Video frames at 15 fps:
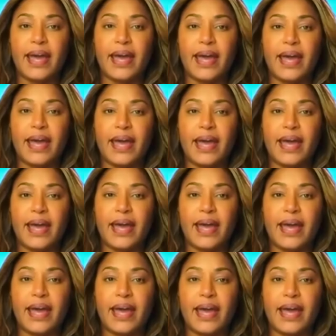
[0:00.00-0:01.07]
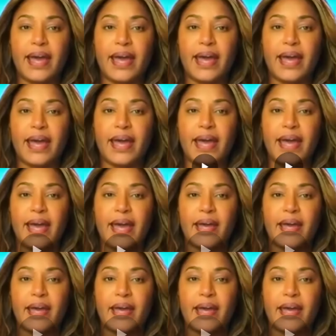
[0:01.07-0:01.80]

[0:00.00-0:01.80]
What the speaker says: No one is speaking in this clip.